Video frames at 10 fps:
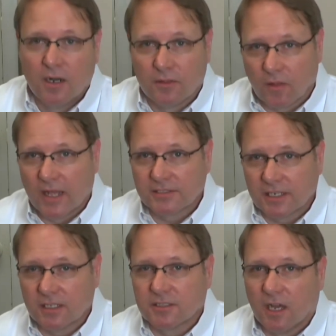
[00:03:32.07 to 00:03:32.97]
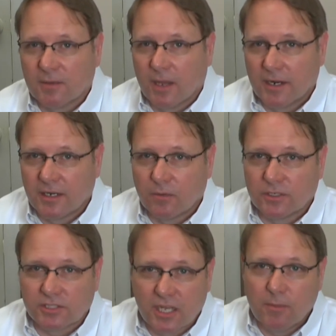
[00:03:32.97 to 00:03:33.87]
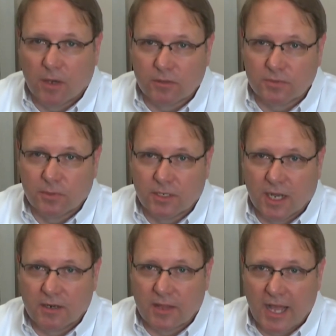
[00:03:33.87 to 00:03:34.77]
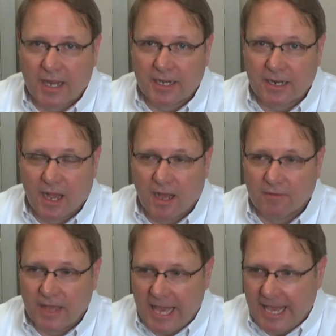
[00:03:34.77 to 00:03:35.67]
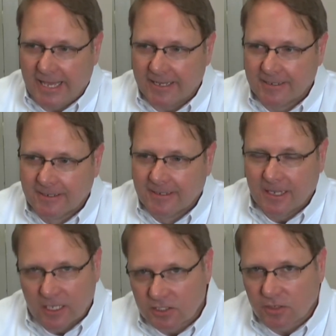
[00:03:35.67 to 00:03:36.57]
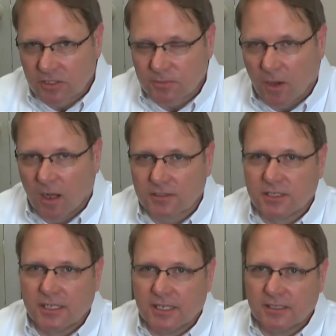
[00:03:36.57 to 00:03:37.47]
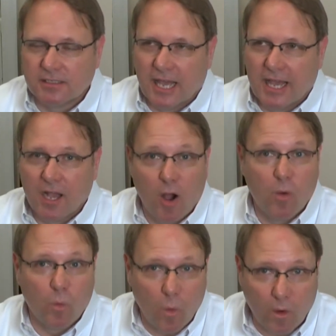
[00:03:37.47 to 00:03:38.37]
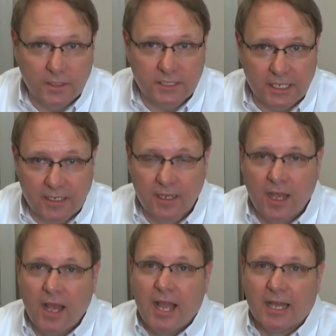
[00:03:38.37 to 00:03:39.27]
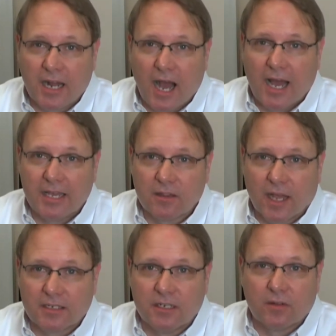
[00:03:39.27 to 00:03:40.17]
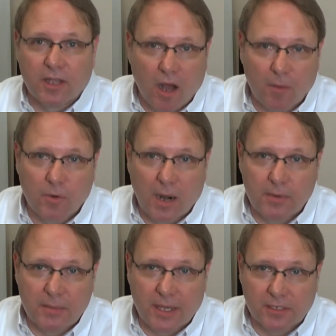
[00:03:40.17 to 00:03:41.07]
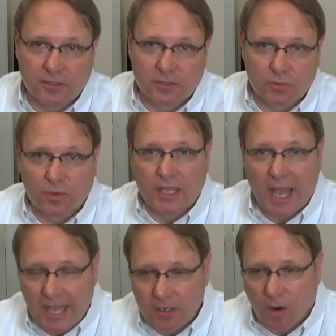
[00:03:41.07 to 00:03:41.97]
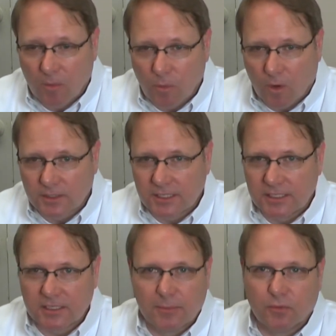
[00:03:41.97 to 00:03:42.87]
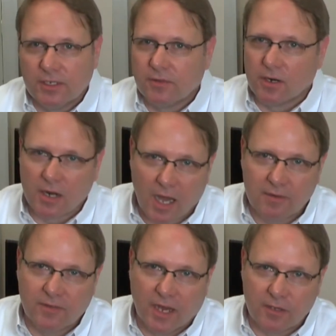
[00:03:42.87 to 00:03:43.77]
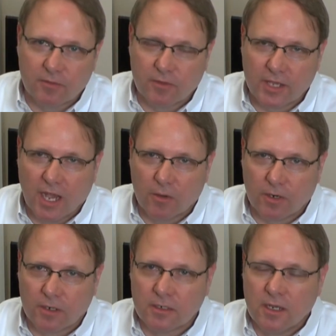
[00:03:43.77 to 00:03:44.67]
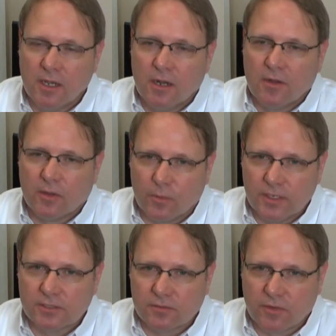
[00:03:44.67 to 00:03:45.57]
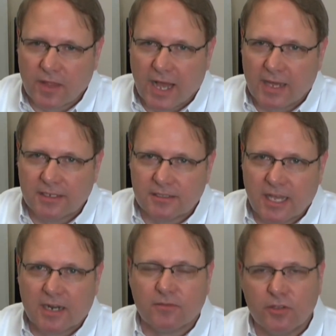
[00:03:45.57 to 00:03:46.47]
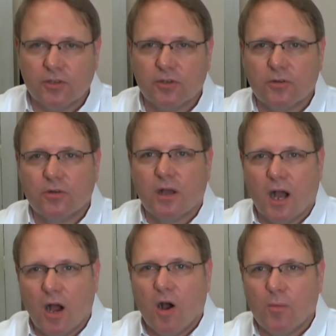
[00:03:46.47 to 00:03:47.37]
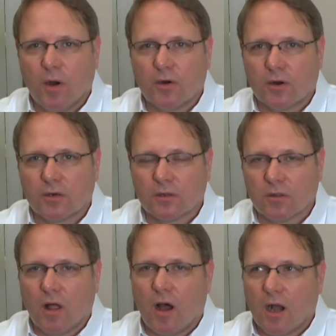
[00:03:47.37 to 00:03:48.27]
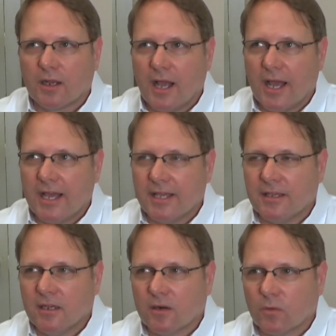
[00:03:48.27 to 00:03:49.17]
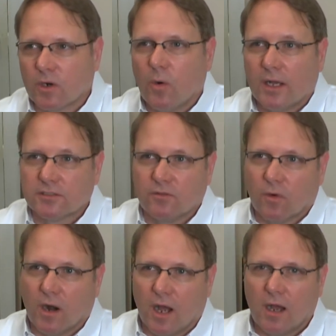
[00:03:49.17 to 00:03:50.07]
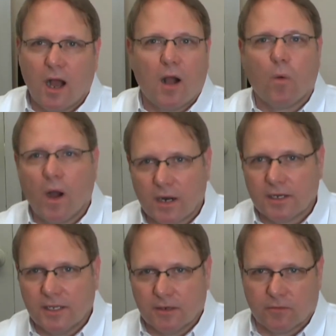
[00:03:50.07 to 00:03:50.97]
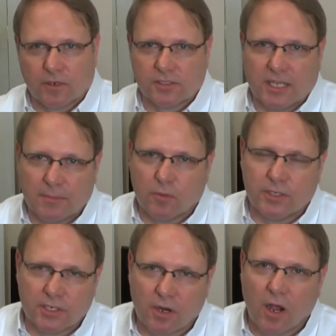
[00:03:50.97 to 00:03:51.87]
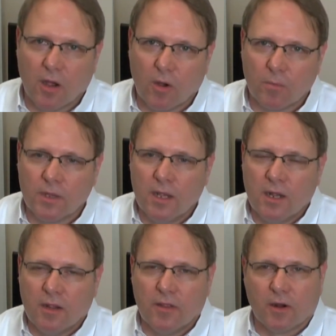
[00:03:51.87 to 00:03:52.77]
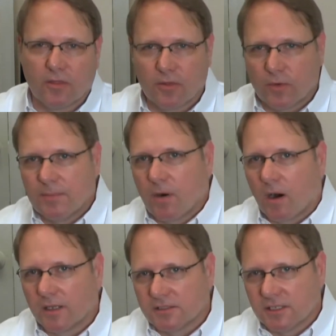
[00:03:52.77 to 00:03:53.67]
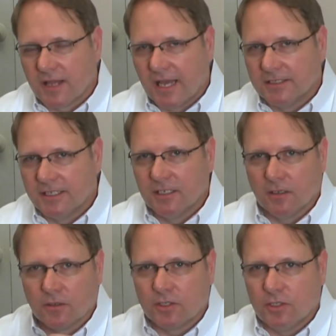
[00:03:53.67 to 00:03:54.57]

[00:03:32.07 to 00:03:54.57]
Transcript: The last thing I'll talk about here, which some owners put under the heading of a insurance policy, is a home warranty. And I, like nearly all property managers, really hate home warranties. I believe they're not of value for the owner. The reason for that is that if you, a homeowner, log a request for a hot water heater, for example, in your home, there are 3 parties to that deal.